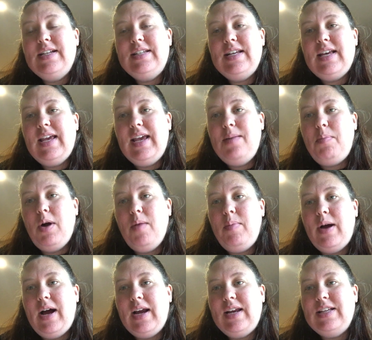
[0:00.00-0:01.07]
to keep our
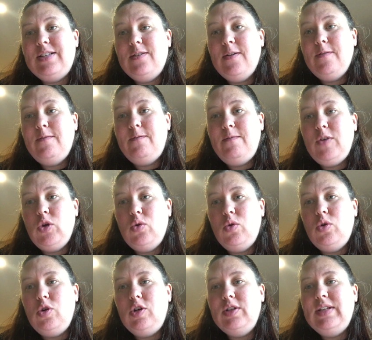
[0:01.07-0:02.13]
bodies
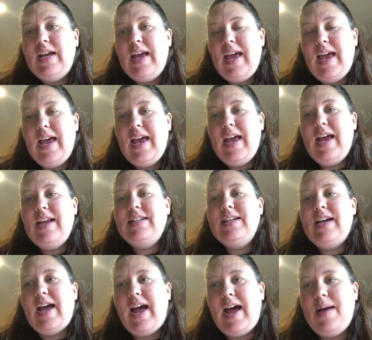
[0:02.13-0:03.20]
fueled and
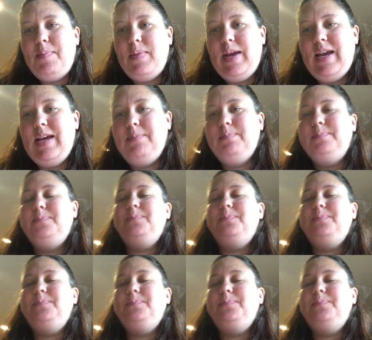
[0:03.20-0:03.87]
happy.